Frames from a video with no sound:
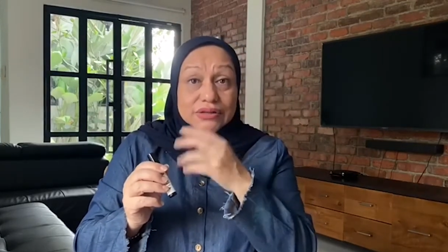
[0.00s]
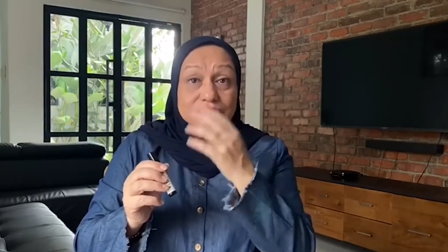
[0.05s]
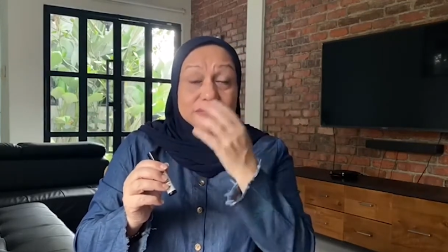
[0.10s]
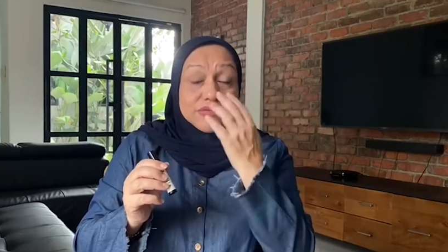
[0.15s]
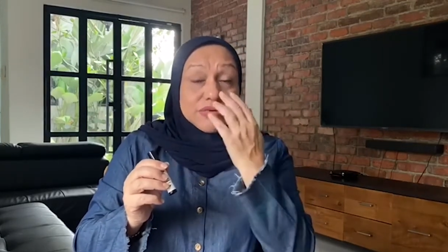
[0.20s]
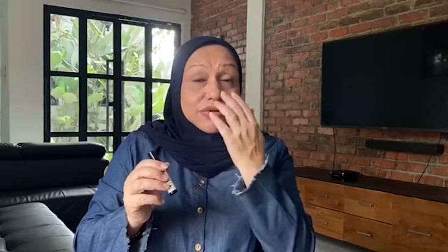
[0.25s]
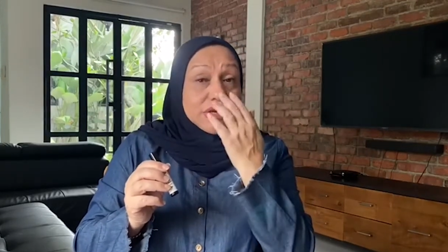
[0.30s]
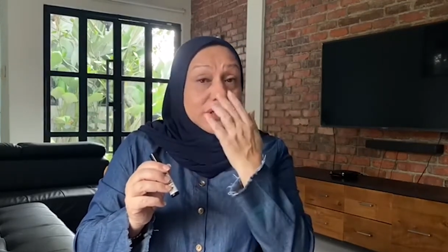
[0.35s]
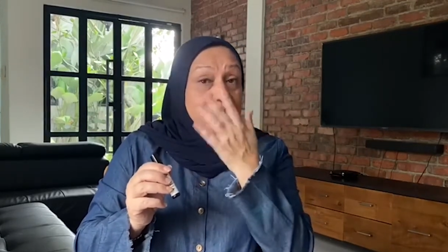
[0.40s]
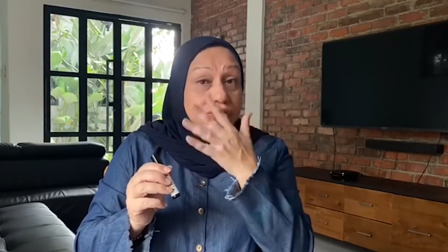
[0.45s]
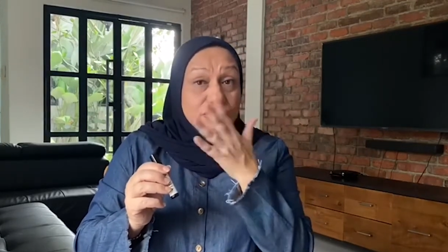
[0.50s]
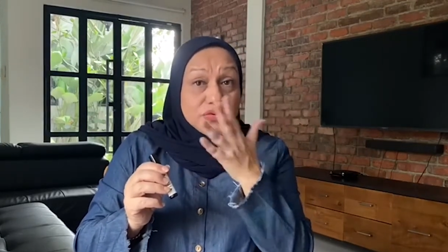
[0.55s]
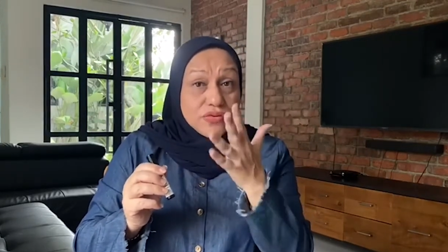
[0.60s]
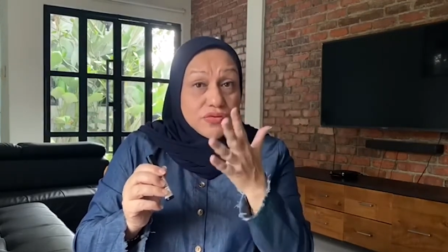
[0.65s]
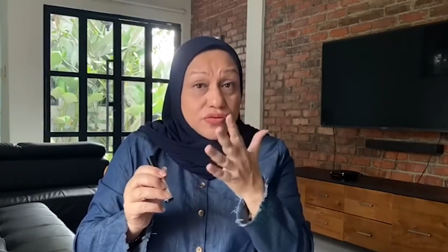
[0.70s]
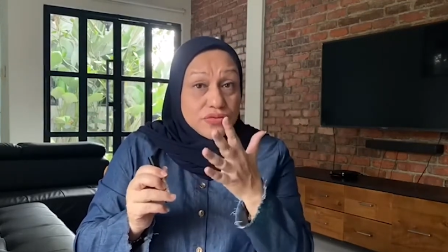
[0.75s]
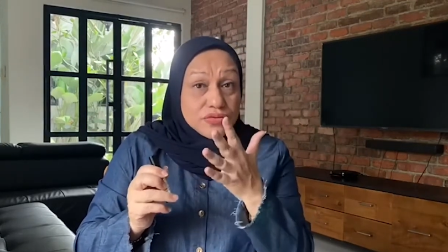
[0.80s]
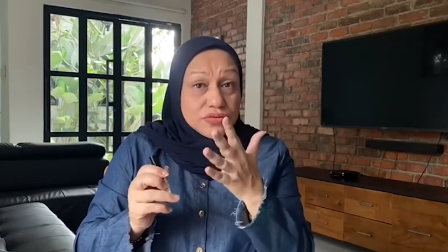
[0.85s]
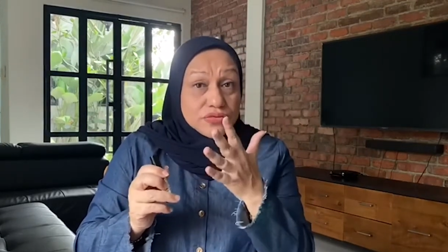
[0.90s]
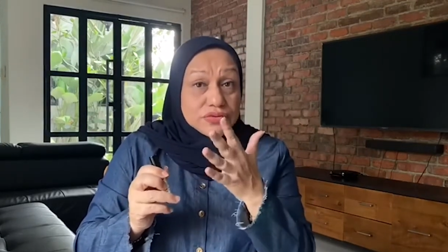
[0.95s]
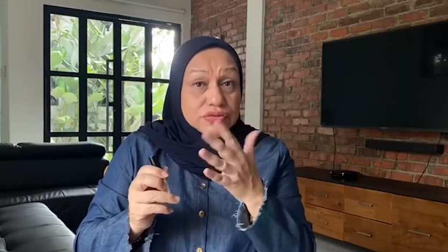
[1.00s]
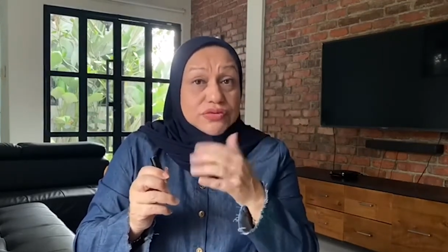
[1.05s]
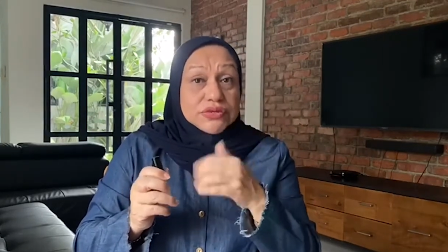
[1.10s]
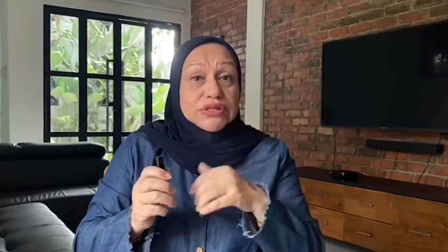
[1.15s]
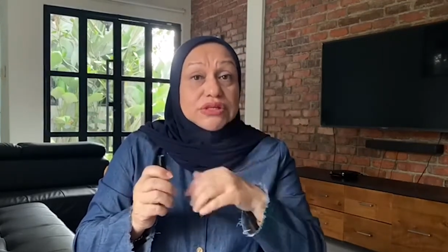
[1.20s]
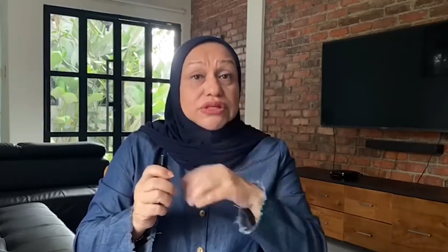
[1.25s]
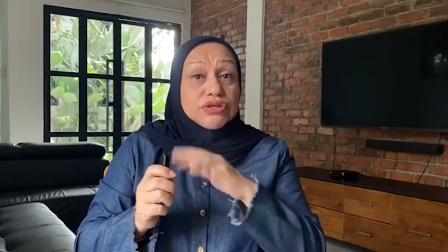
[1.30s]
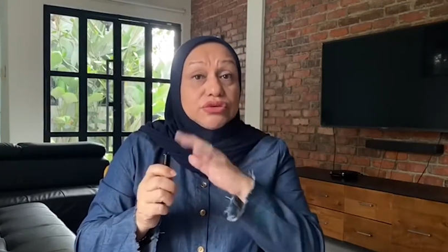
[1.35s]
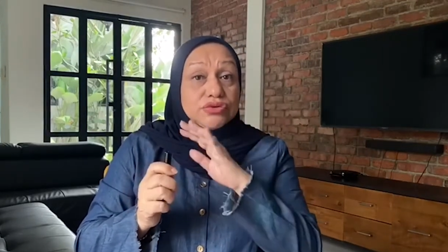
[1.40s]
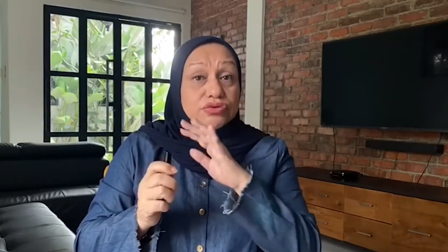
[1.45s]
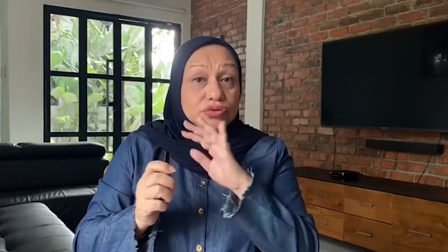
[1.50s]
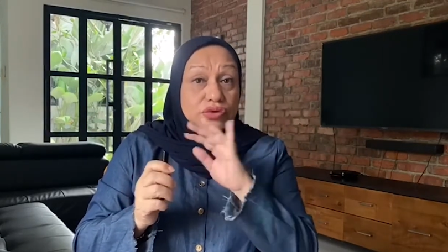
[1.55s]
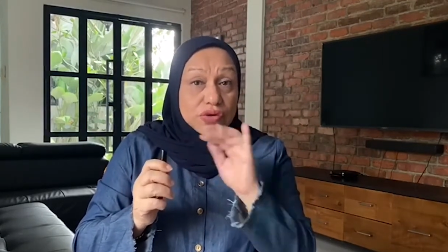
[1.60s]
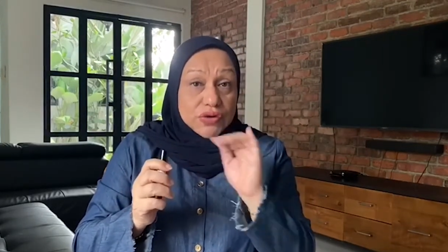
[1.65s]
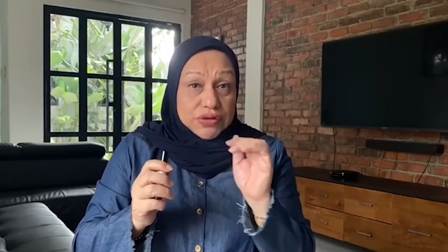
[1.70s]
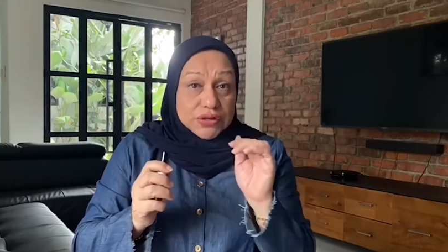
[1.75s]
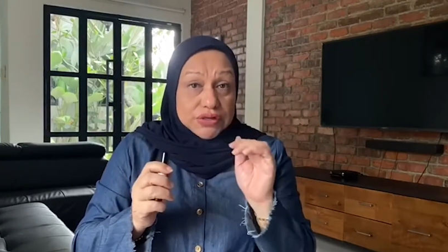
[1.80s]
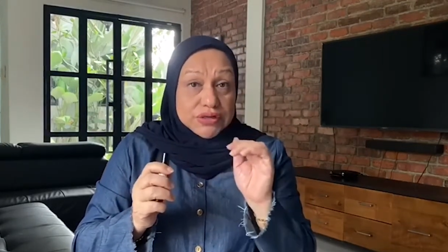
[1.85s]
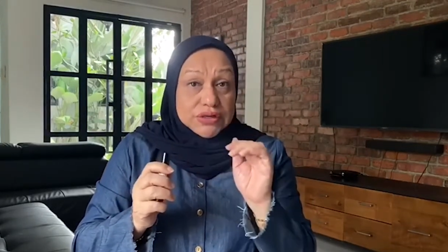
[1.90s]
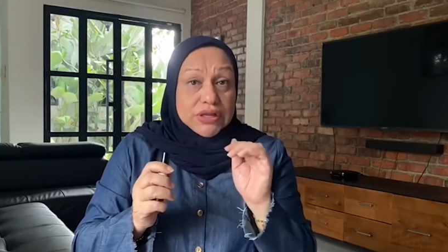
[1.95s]
to their nose. Do
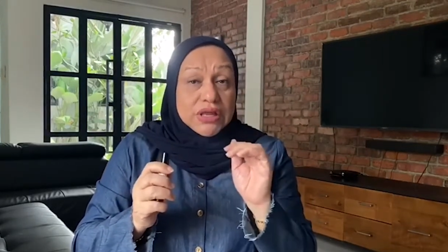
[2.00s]
not.